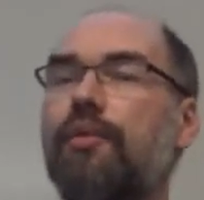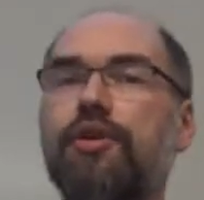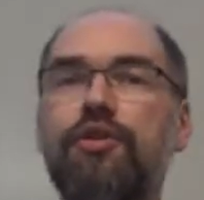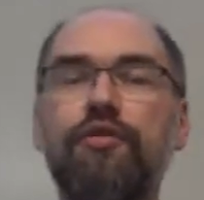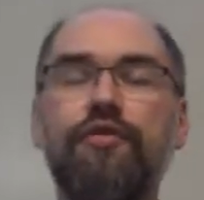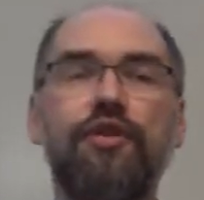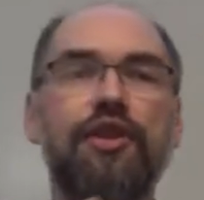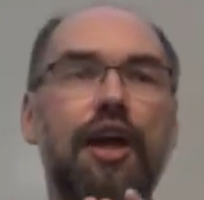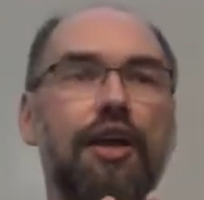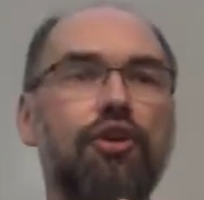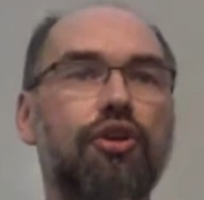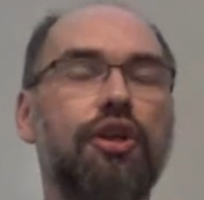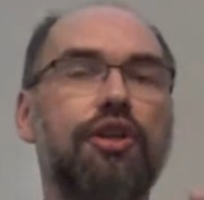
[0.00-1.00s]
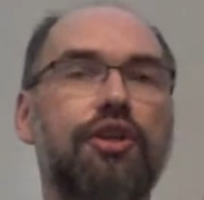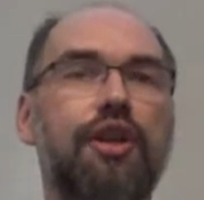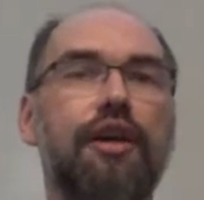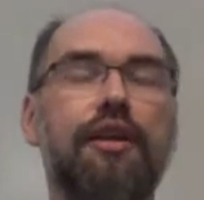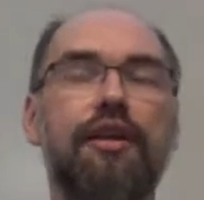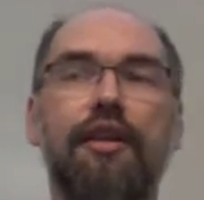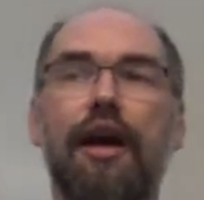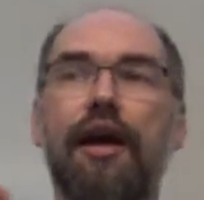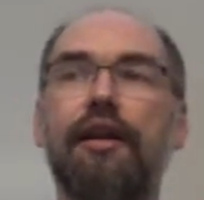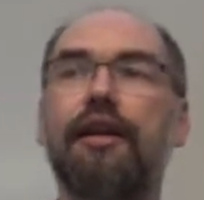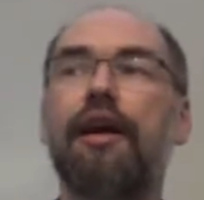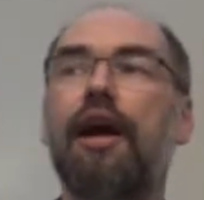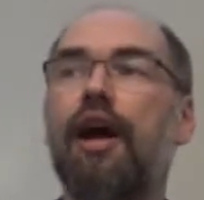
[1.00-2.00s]
Once you've said you're going to study that,
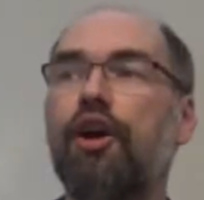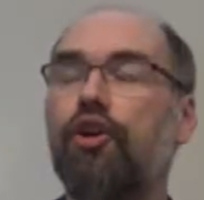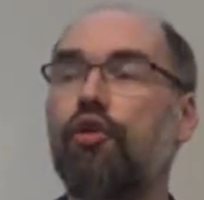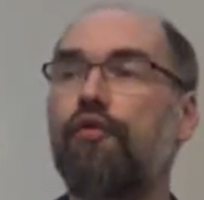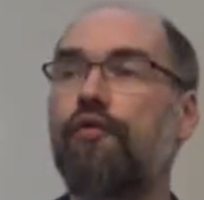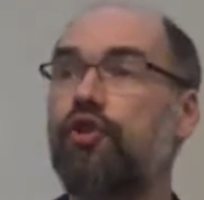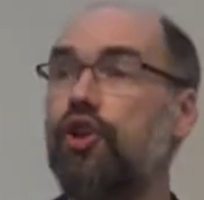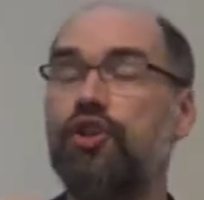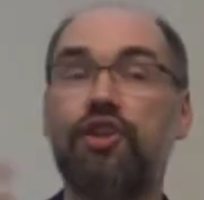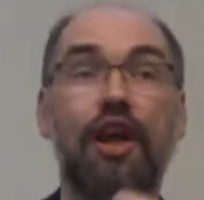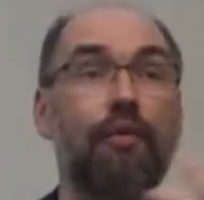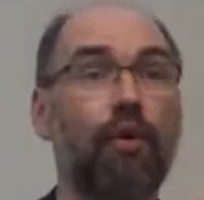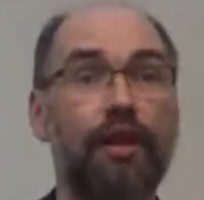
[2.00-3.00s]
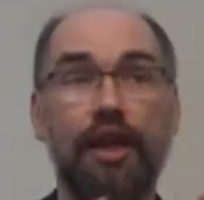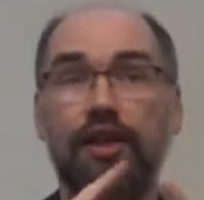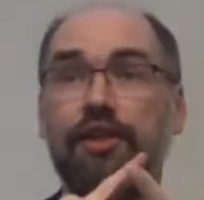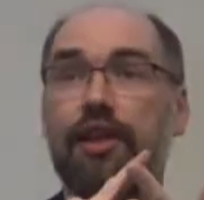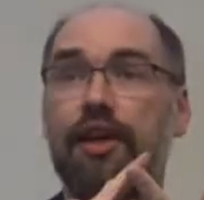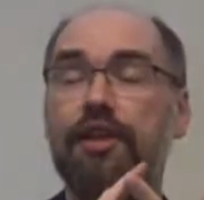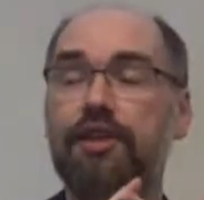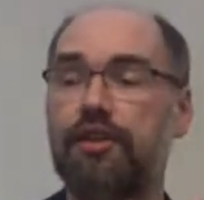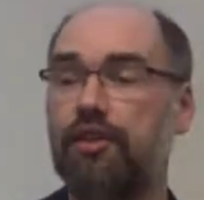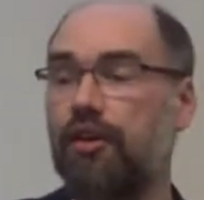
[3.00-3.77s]
you've just said, well, they exist.